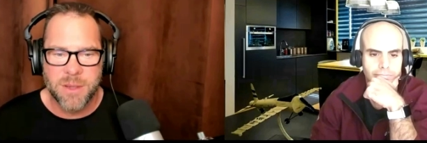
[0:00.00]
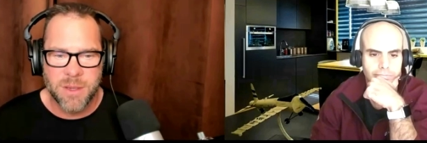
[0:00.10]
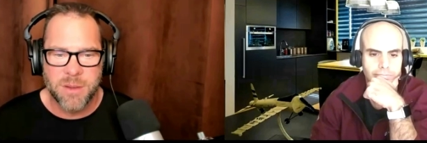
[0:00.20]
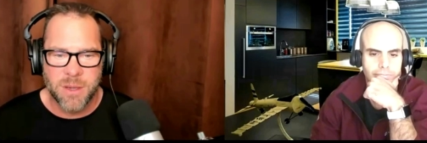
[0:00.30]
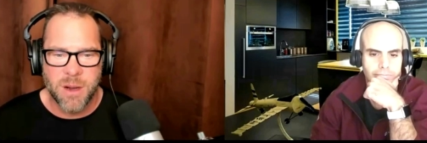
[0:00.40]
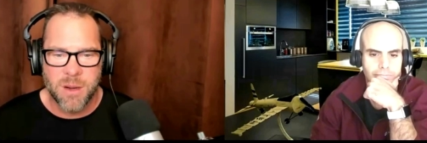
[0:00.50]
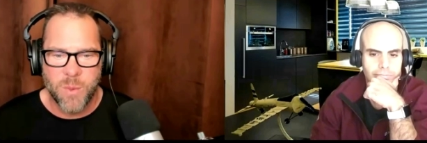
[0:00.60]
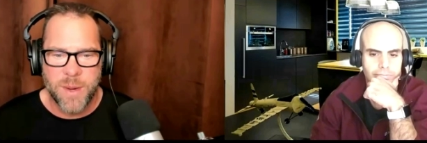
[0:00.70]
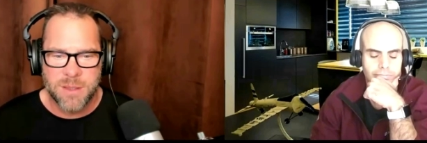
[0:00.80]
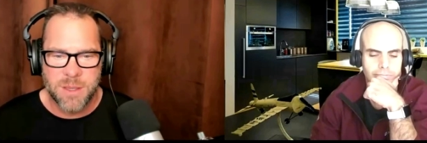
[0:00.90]
Speaker 1: there, there are
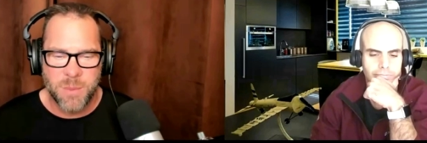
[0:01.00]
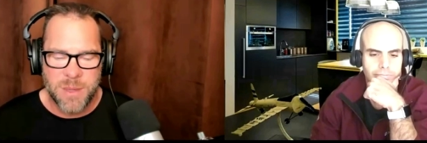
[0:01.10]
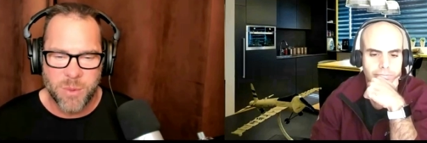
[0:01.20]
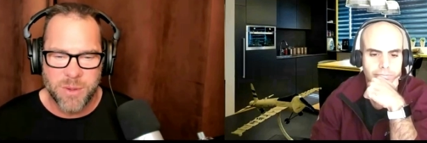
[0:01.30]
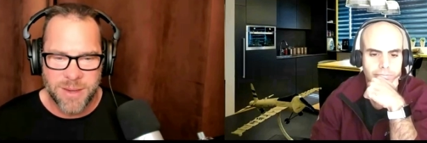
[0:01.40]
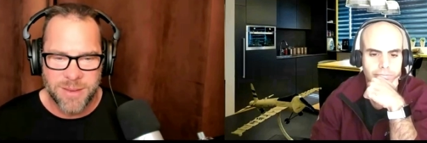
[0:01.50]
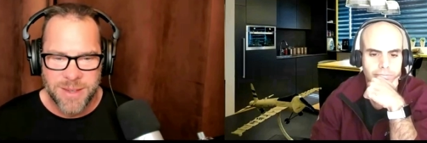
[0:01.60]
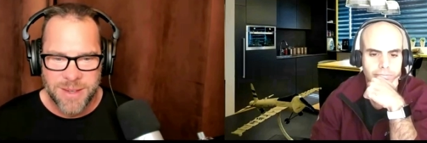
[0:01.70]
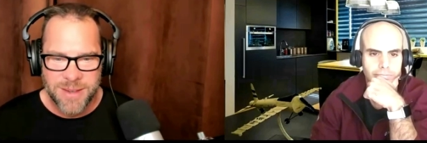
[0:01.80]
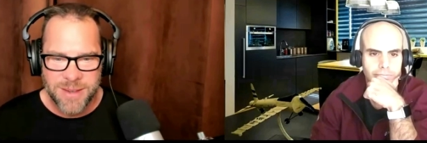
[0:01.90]
ways that people can
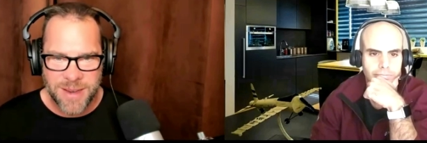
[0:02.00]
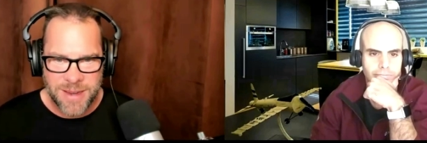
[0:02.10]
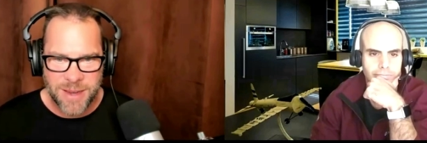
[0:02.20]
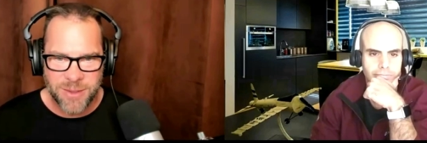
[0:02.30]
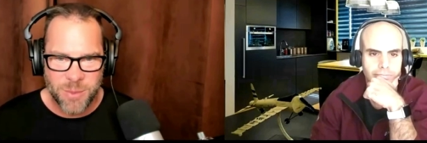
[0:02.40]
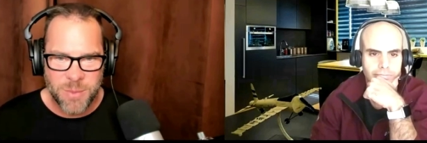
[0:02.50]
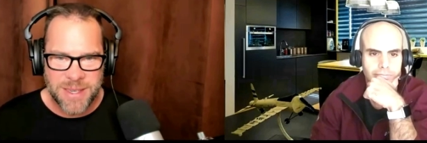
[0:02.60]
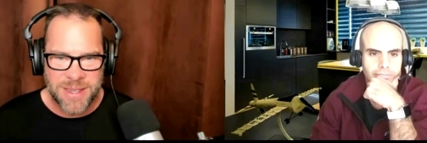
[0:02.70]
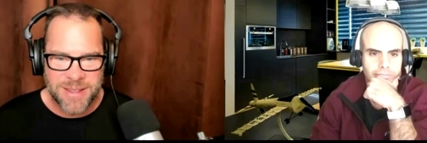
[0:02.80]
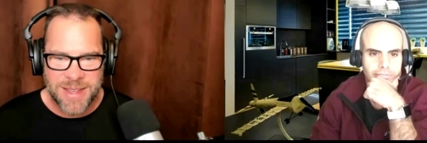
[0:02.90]
connect to me
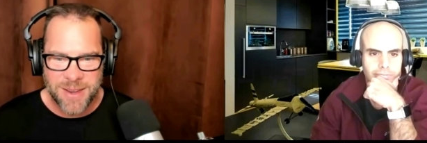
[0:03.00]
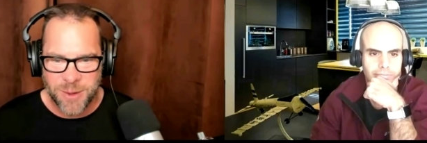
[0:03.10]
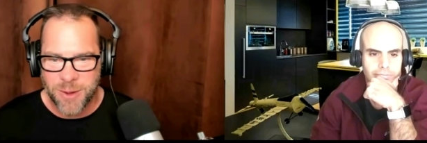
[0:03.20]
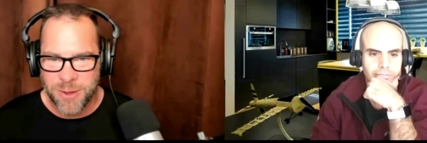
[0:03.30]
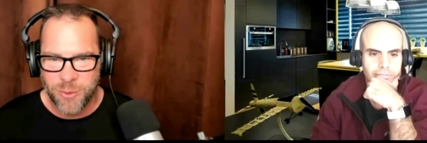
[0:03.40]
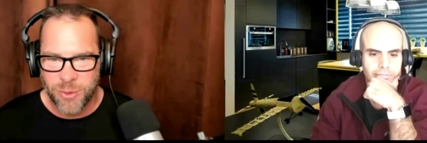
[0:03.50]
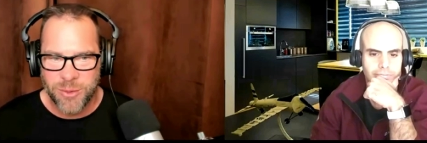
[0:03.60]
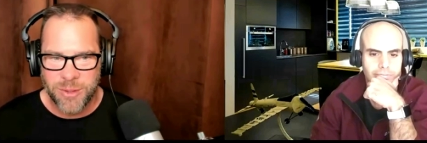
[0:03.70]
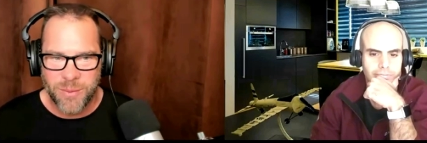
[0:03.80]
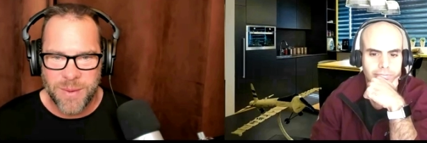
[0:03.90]
in that
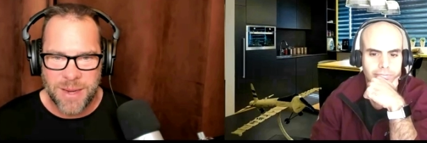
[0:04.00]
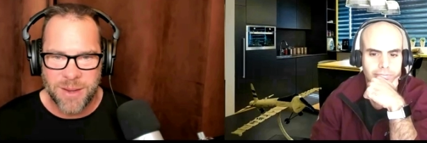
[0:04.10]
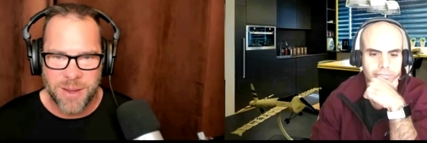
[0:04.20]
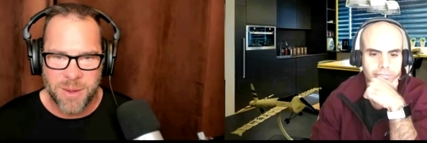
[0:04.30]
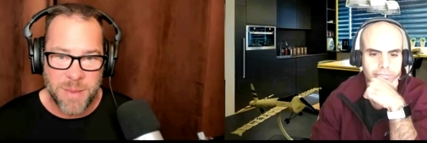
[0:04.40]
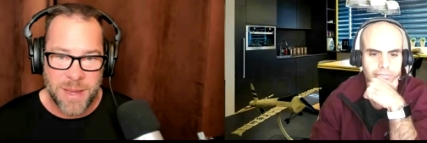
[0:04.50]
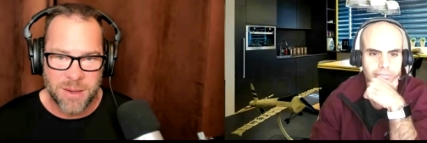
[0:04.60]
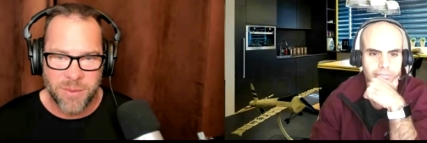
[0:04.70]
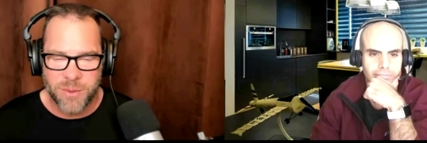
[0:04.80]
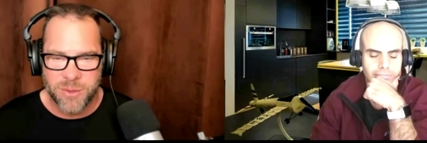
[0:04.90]
non-intrusive uh, manner
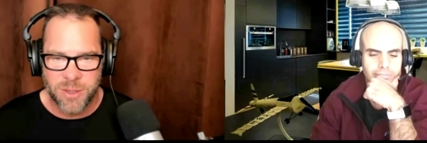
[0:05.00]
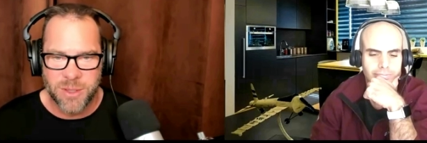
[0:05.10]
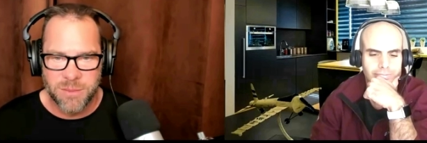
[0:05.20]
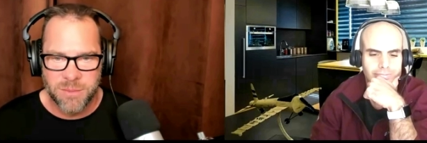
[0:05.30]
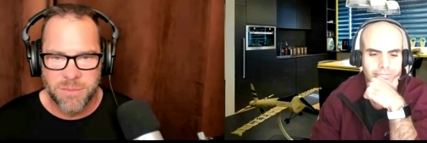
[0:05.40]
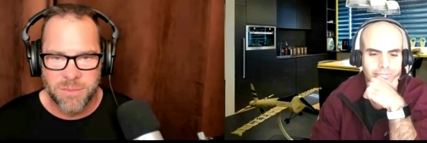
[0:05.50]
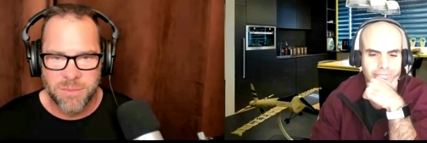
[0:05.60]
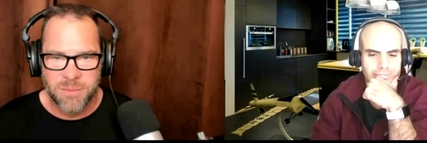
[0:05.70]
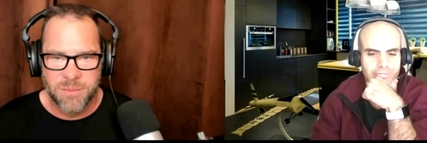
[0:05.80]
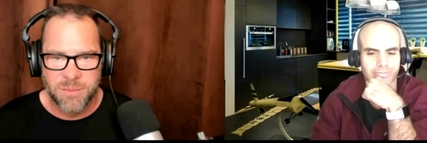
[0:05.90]
for sure.
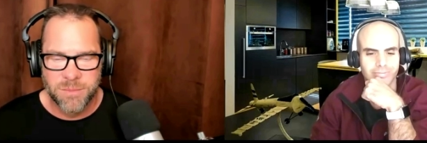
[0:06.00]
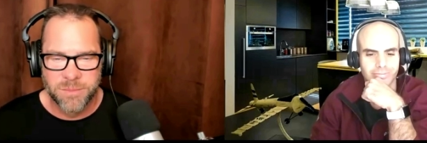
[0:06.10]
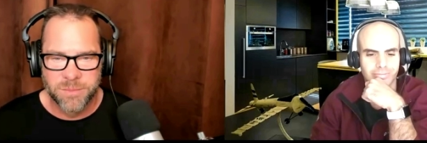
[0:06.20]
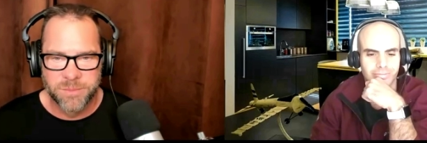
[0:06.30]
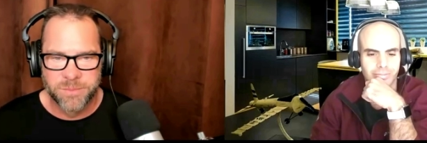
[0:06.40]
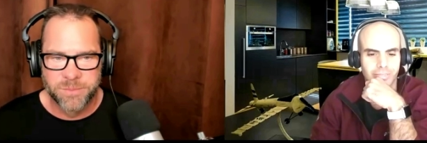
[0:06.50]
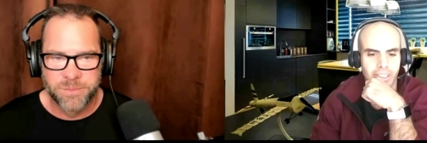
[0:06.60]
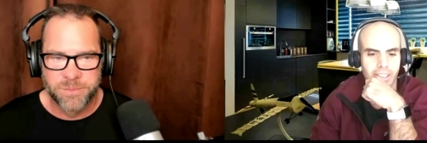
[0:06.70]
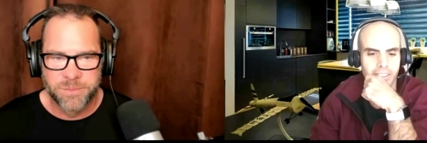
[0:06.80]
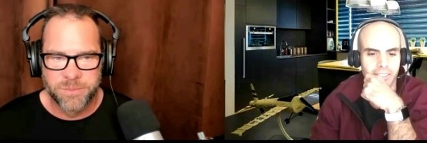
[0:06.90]
Speaker 2: Mm -hmm.
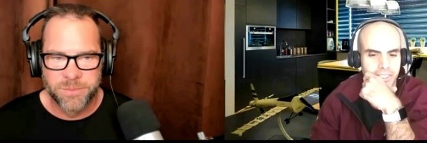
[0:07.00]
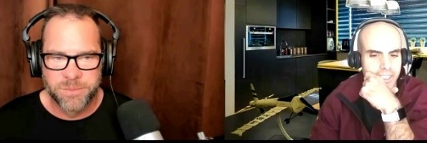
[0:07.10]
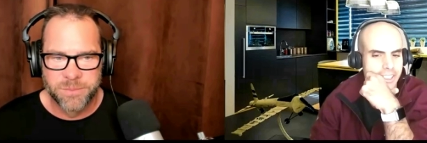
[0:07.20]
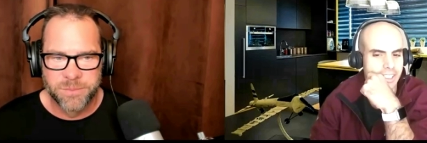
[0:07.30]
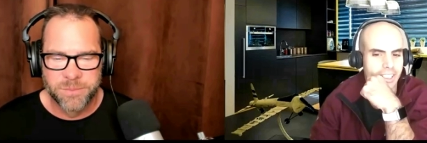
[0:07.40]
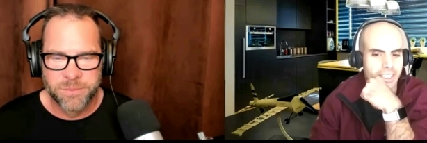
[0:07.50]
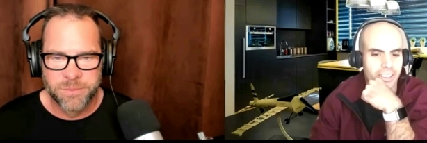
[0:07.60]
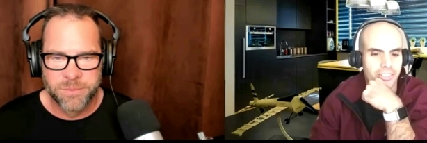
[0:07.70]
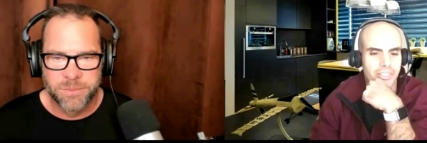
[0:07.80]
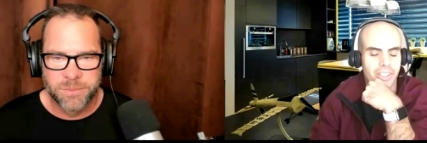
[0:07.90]
Okay.
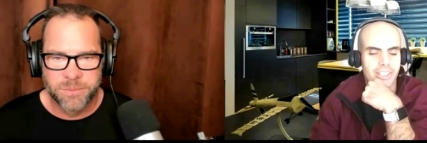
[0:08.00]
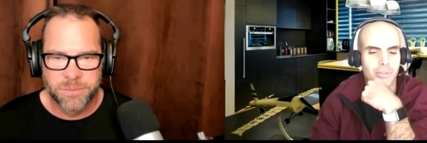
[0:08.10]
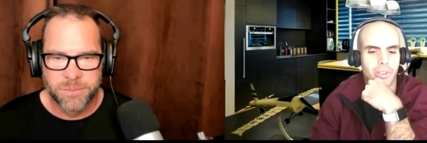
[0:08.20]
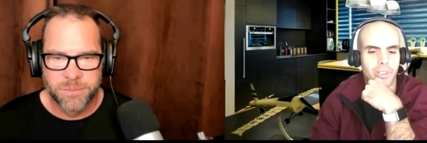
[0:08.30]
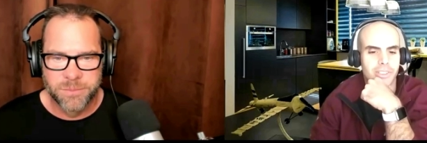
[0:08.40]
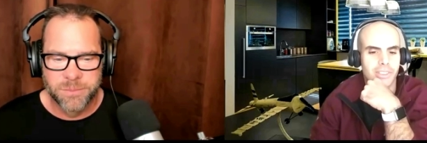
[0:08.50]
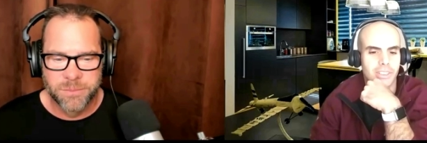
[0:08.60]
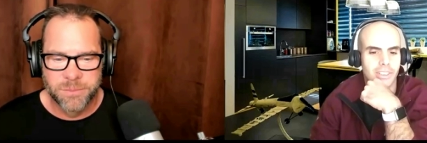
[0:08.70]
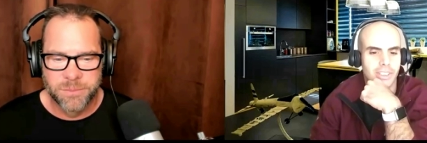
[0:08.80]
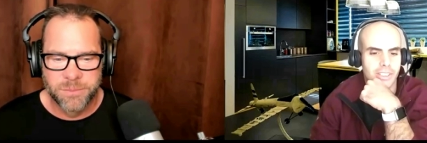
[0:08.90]
Um, is it one,
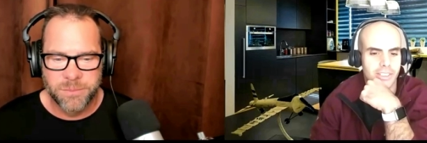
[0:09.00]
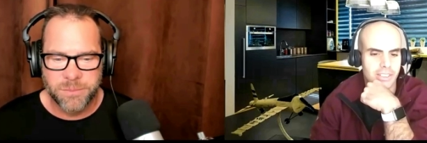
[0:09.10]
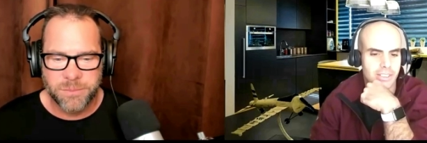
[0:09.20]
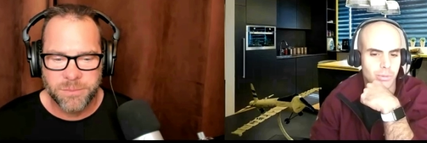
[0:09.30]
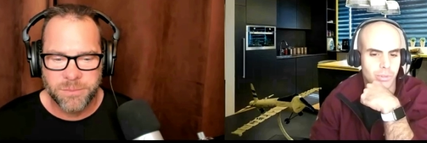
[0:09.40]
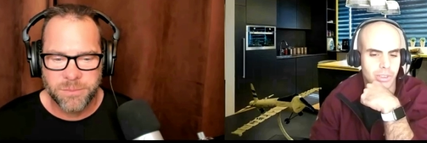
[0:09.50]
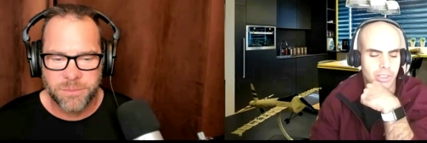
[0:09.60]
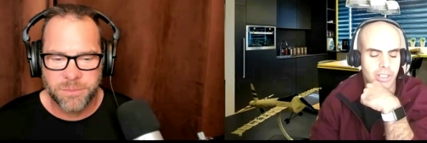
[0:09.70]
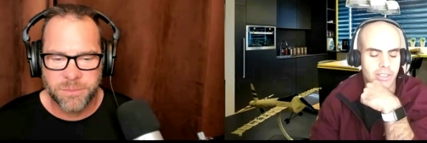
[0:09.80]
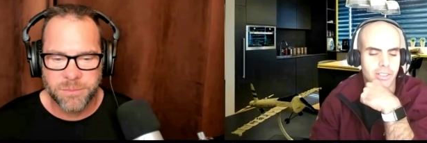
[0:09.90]
is it,
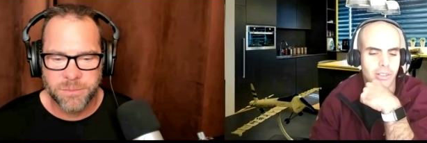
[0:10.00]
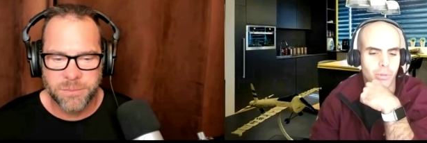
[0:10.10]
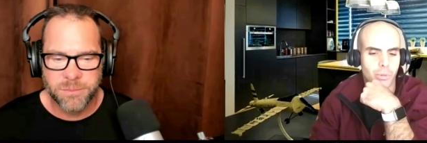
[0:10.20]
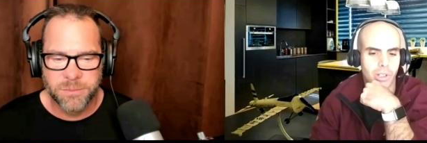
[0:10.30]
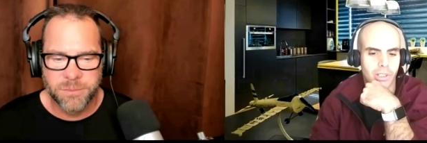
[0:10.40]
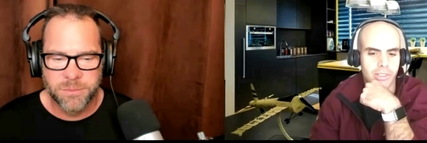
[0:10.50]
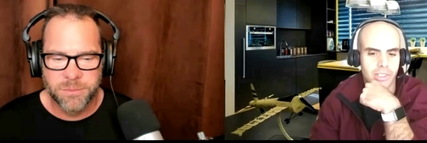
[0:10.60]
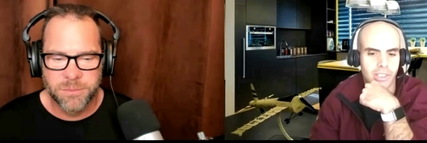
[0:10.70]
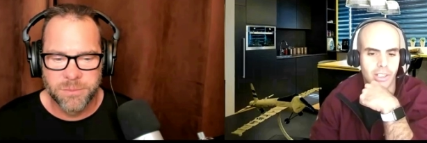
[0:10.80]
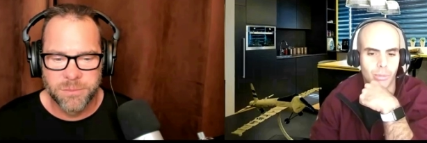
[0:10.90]
is there one
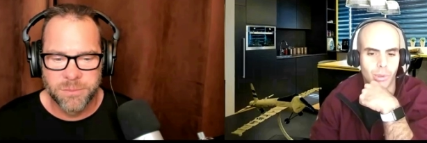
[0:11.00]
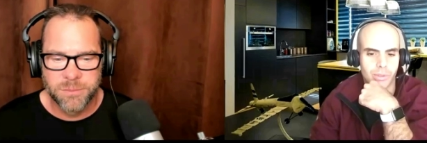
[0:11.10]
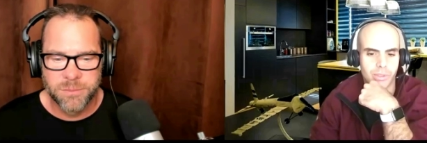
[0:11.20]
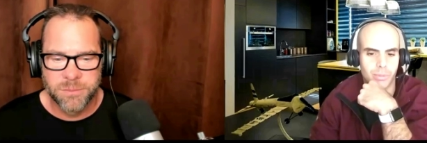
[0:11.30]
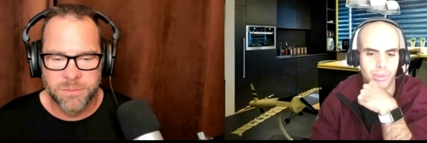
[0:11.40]
single most